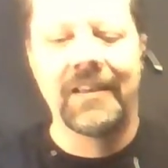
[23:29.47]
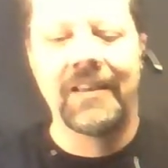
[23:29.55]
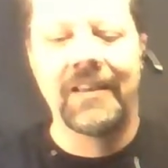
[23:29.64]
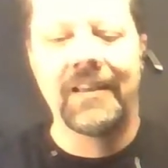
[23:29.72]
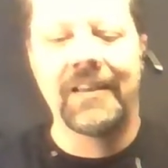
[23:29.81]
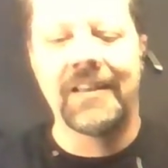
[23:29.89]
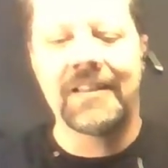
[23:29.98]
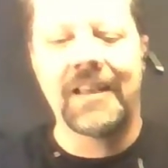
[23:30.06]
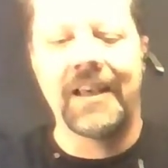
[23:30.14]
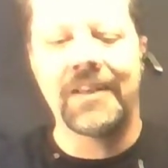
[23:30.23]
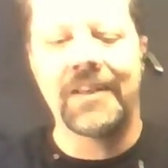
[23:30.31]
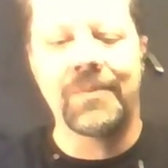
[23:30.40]
In this
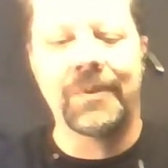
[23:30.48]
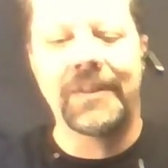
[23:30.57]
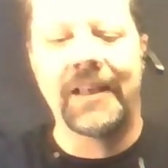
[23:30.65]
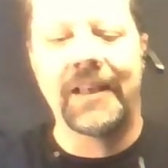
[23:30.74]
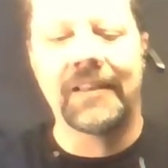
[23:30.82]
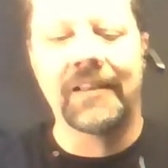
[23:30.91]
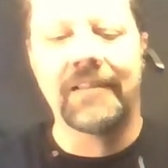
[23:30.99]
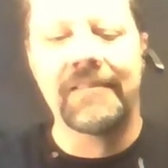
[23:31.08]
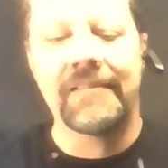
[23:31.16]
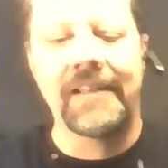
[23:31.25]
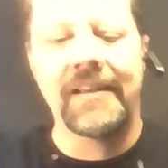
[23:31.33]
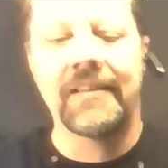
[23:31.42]
case, we'll take little
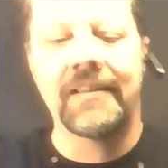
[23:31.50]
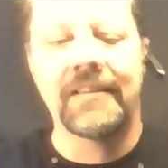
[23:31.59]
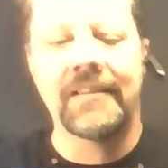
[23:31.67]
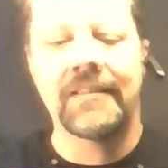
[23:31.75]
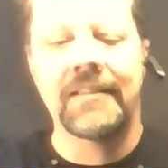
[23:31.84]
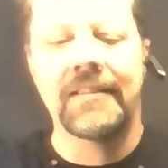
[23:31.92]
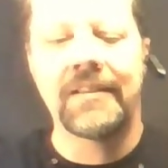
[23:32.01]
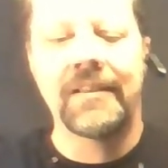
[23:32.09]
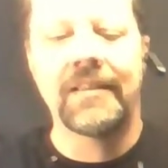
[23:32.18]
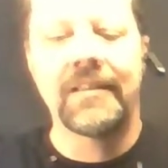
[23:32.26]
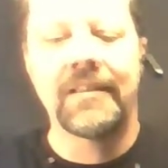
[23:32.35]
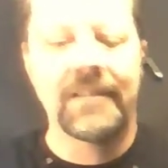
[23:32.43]
thin
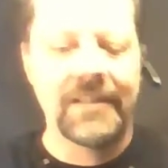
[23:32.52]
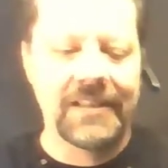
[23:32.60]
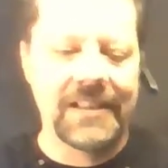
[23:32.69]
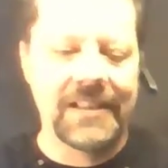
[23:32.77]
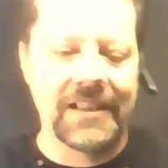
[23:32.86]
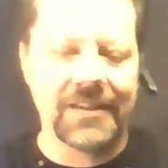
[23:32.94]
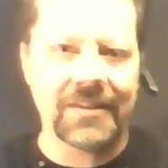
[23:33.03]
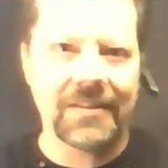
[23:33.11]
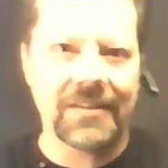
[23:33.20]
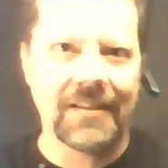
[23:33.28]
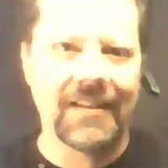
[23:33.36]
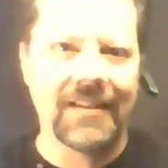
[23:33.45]
discs,
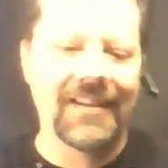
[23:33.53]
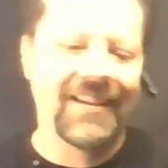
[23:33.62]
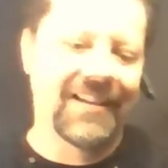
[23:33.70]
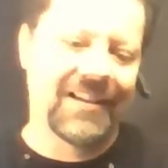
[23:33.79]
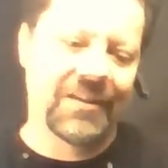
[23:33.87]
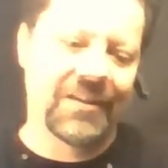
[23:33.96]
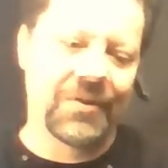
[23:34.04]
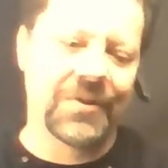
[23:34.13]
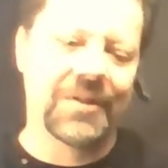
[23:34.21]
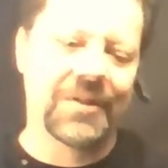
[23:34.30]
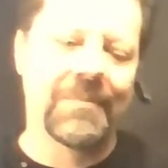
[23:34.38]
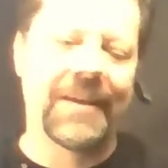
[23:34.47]
use the
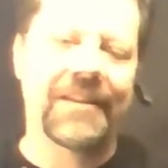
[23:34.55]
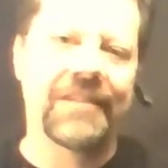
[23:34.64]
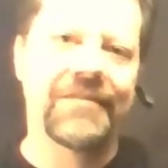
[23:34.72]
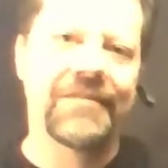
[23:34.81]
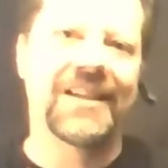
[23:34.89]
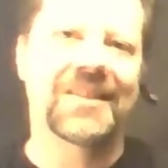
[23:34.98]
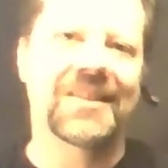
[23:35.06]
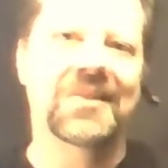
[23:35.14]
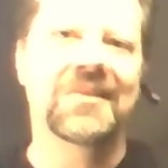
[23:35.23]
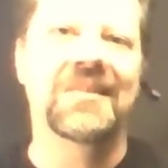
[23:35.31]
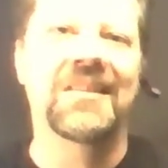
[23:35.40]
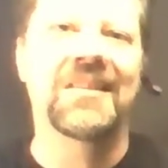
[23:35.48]
method of
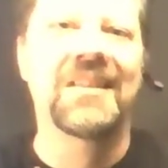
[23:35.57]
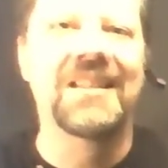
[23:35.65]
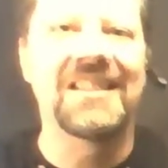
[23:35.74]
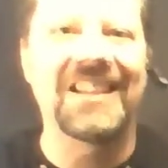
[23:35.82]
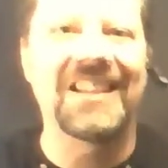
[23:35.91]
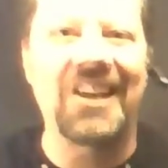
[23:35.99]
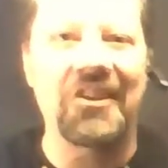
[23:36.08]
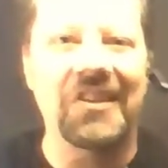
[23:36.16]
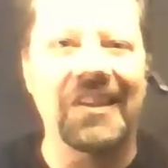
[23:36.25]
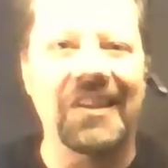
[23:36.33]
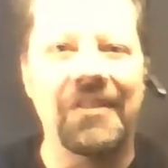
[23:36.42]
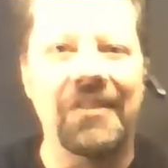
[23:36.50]
discs to
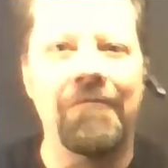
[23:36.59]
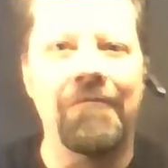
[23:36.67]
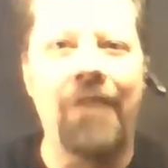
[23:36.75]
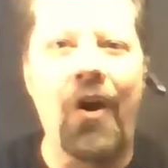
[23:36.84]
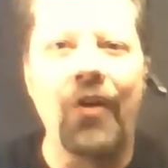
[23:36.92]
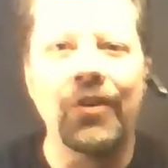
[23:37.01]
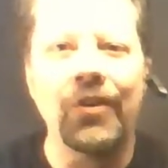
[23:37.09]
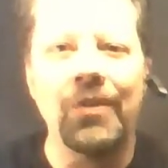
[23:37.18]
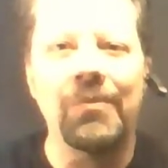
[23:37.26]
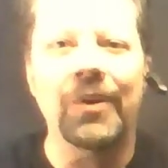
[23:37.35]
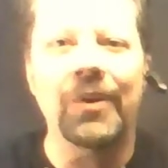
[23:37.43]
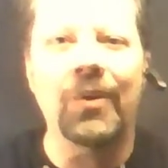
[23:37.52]
calculate the volume
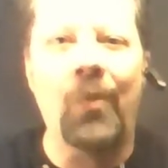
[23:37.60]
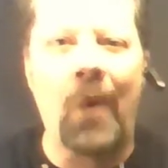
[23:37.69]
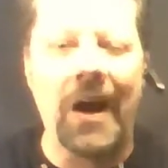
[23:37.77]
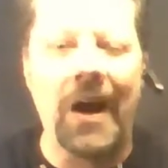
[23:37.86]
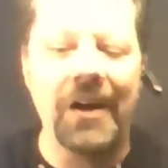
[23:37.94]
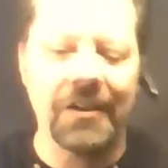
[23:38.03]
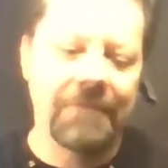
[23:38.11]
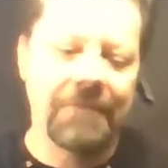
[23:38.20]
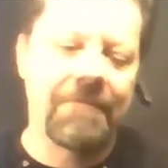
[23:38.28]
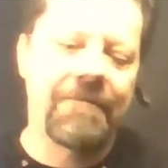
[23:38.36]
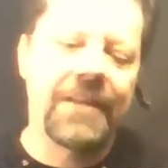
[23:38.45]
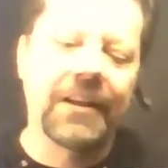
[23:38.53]
required to
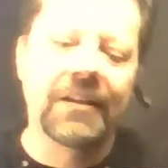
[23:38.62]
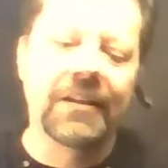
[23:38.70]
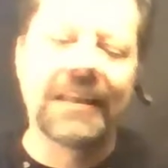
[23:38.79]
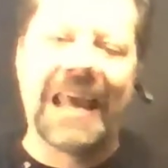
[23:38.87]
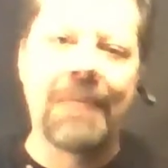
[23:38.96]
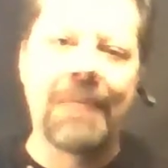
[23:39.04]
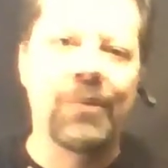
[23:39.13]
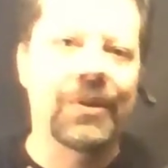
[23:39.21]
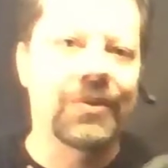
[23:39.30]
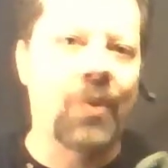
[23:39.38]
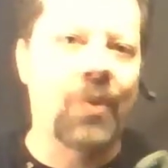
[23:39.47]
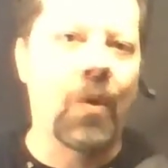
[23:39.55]
fill Gabriel's
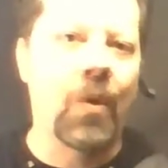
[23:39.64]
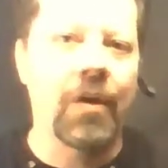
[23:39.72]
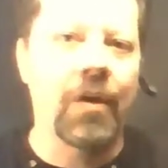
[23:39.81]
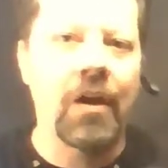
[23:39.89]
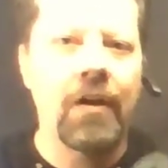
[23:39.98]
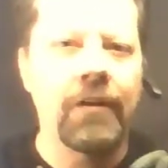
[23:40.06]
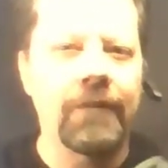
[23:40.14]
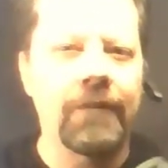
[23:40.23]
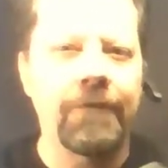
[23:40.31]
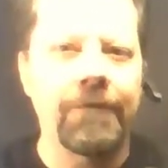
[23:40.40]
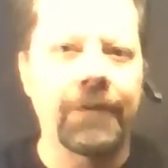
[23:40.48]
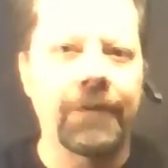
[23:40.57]
horn
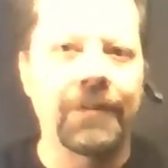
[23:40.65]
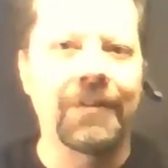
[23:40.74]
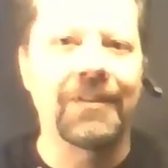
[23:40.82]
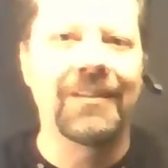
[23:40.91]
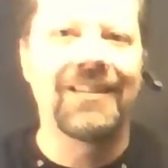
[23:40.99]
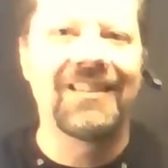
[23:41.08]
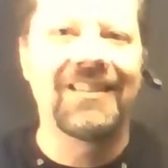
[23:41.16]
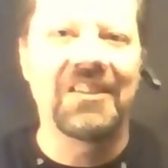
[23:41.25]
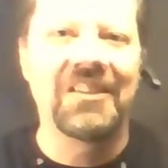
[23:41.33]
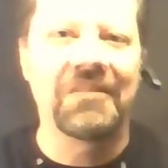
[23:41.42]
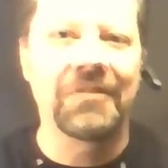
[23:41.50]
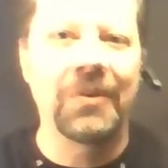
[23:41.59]
full
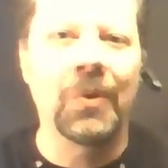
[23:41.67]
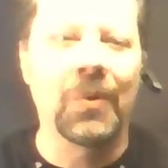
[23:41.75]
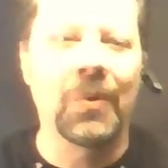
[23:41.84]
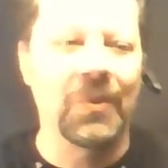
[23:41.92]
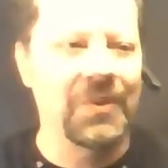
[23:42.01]
of gold.